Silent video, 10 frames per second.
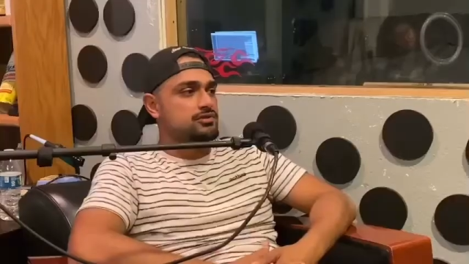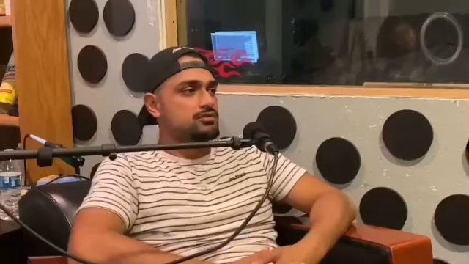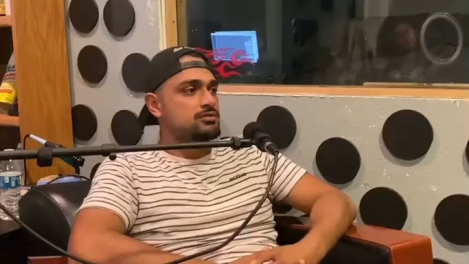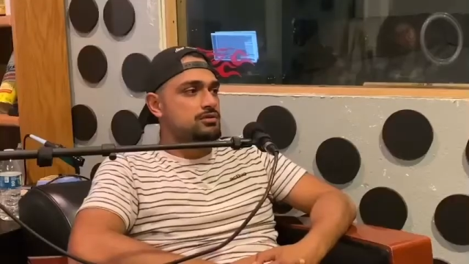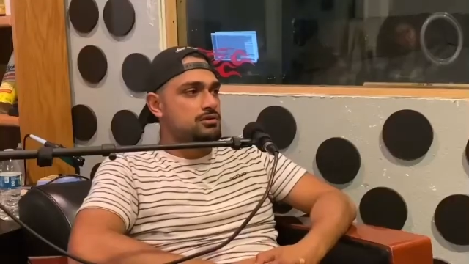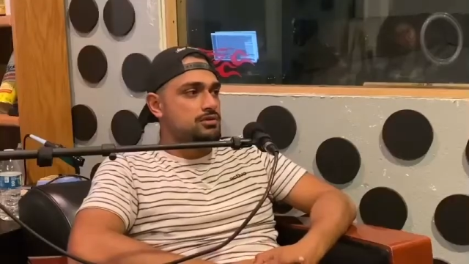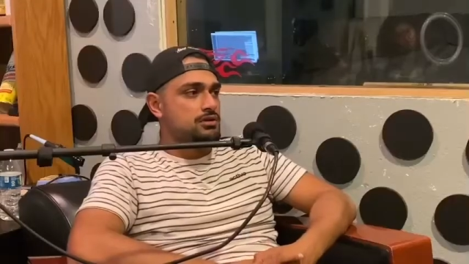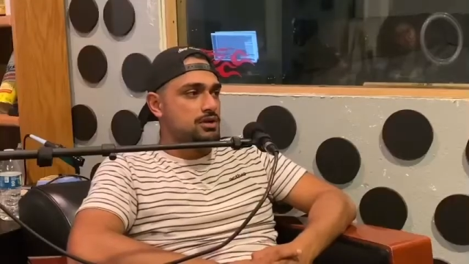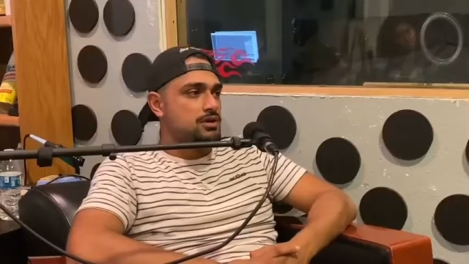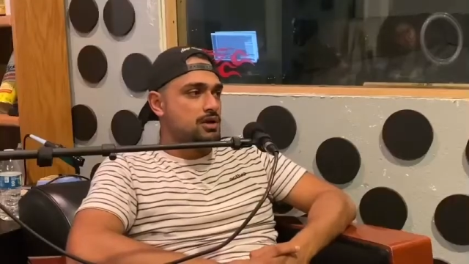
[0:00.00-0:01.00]
to, and
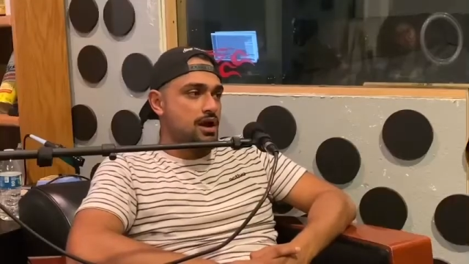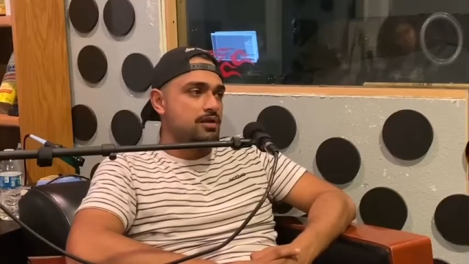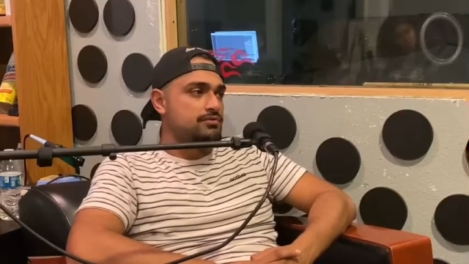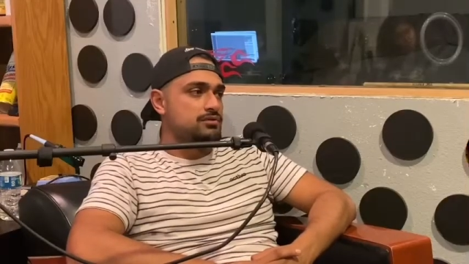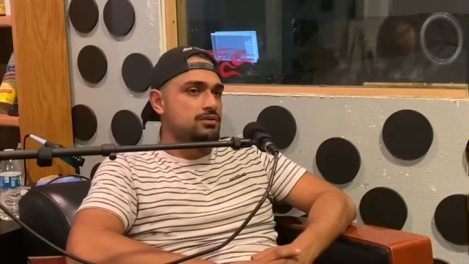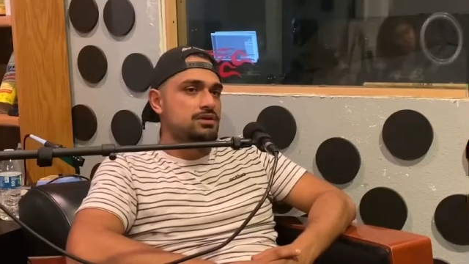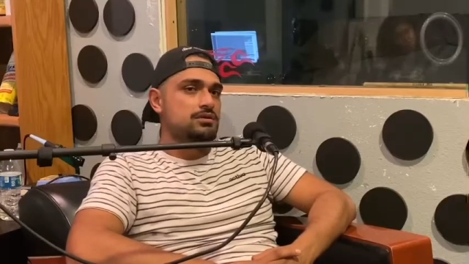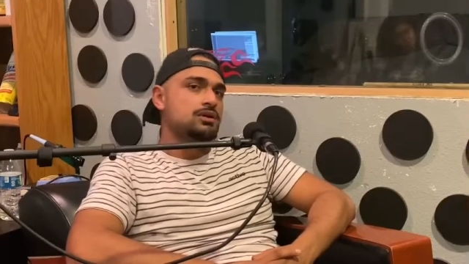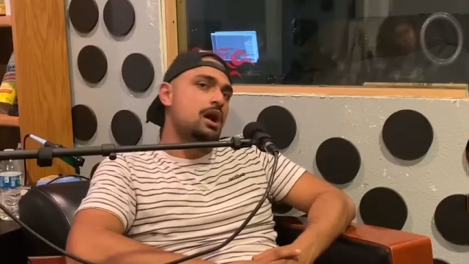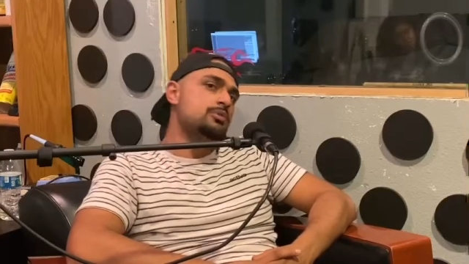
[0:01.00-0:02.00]
I respect that.
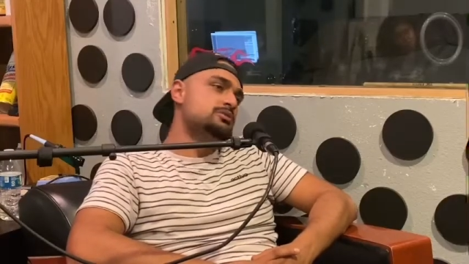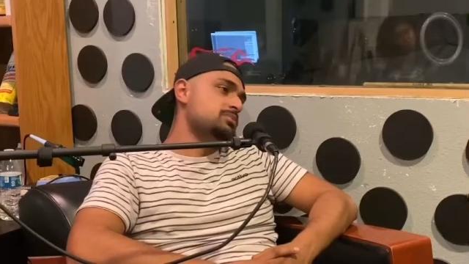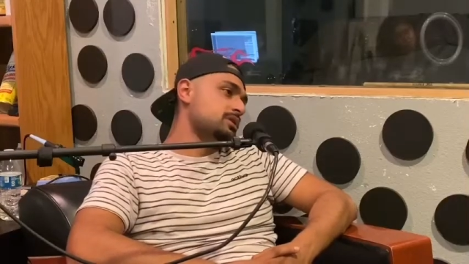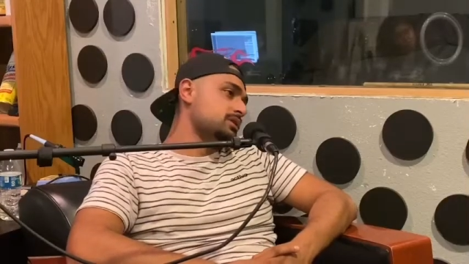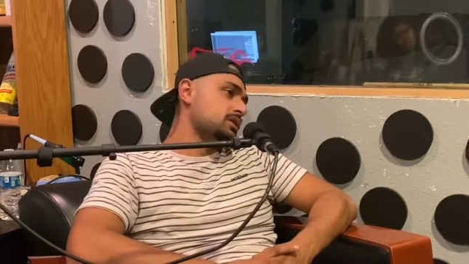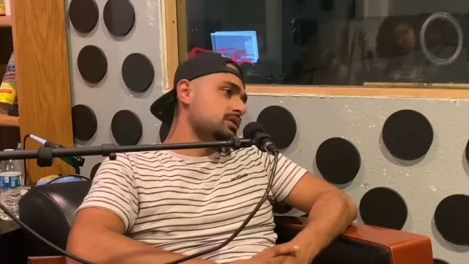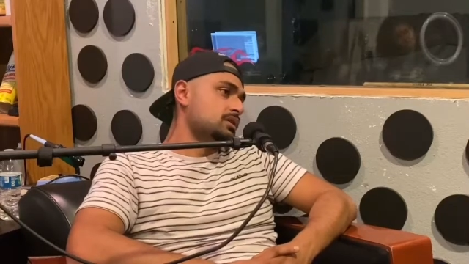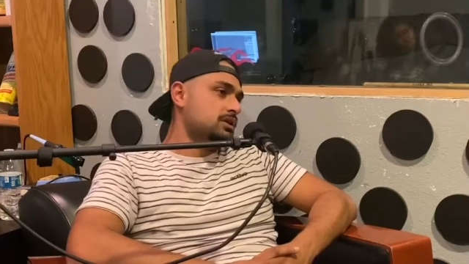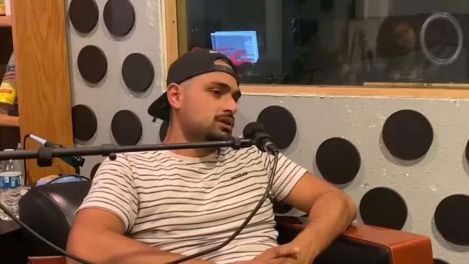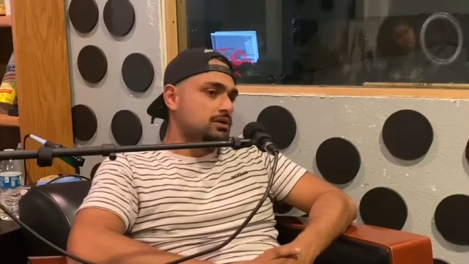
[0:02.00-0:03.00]
You know, like
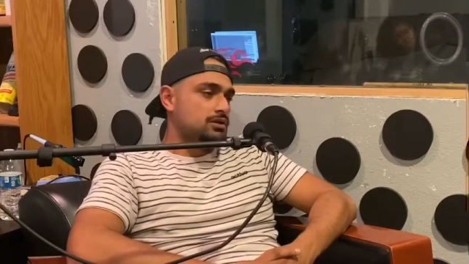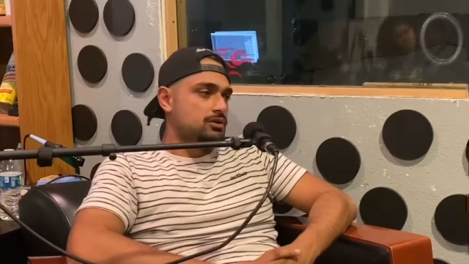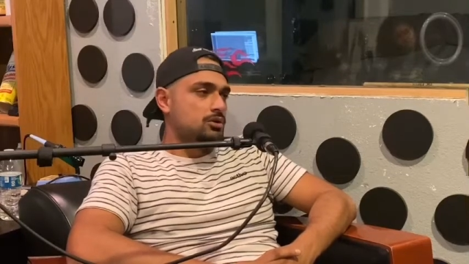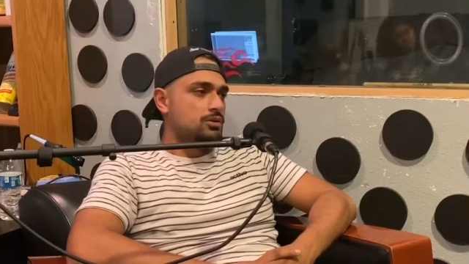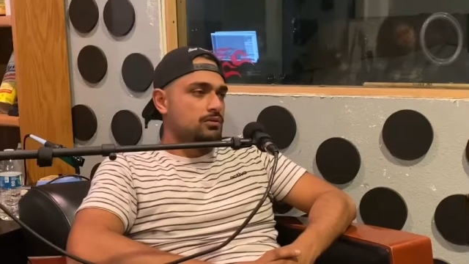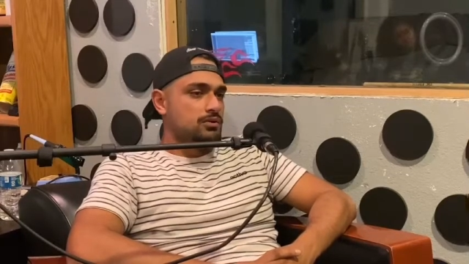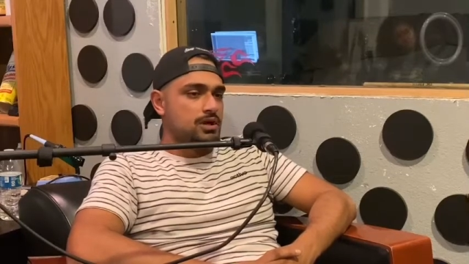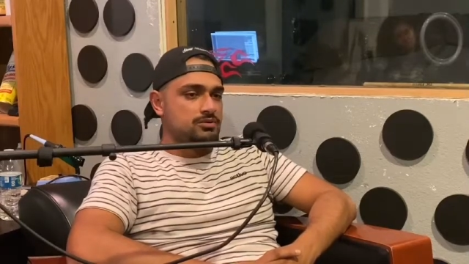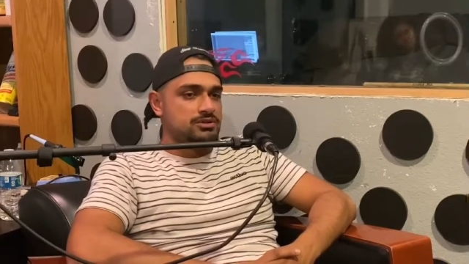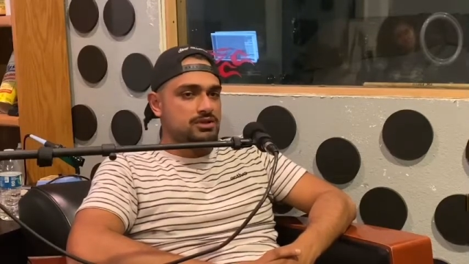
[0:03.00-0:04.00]
we said, going
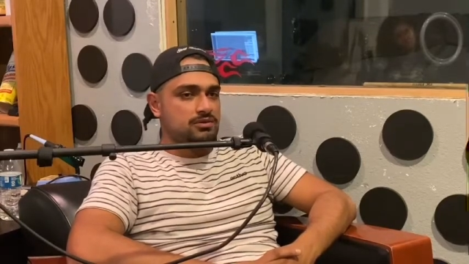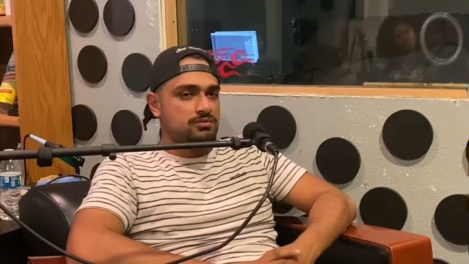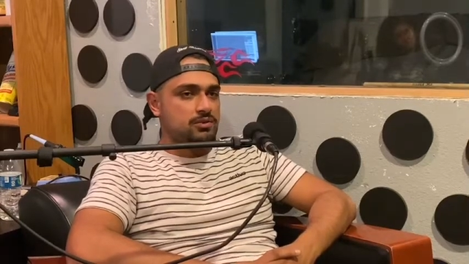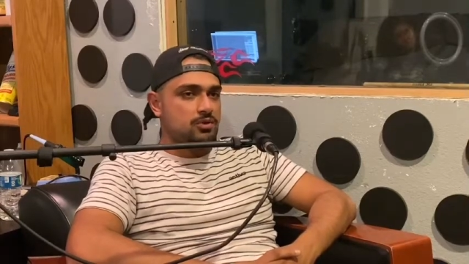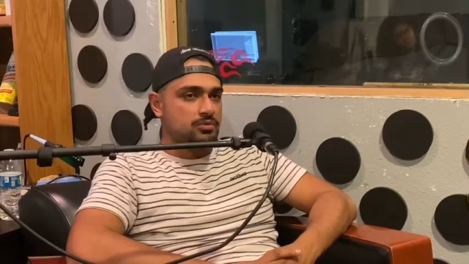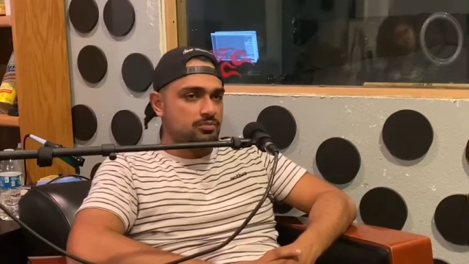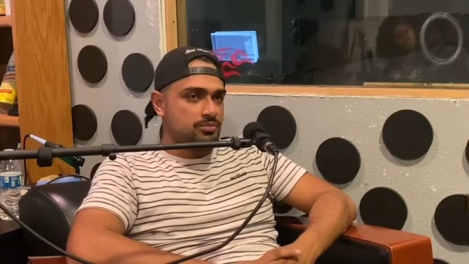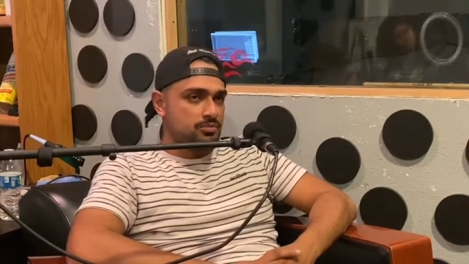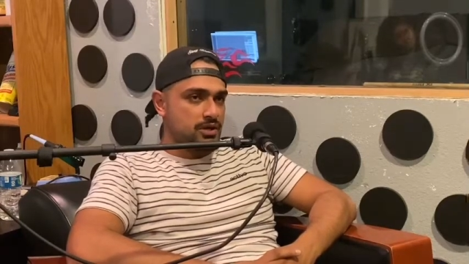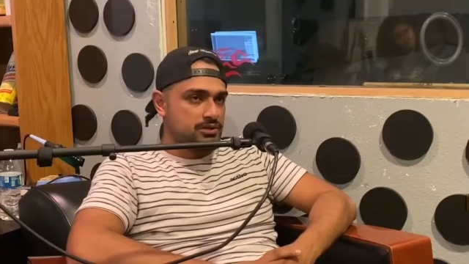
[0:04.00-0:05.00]
back to being
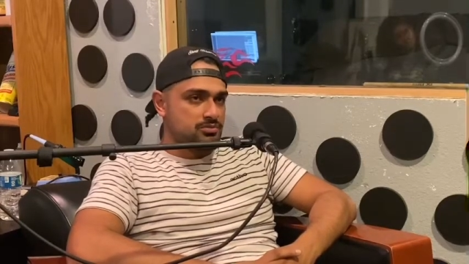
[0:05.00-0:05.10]
versatile,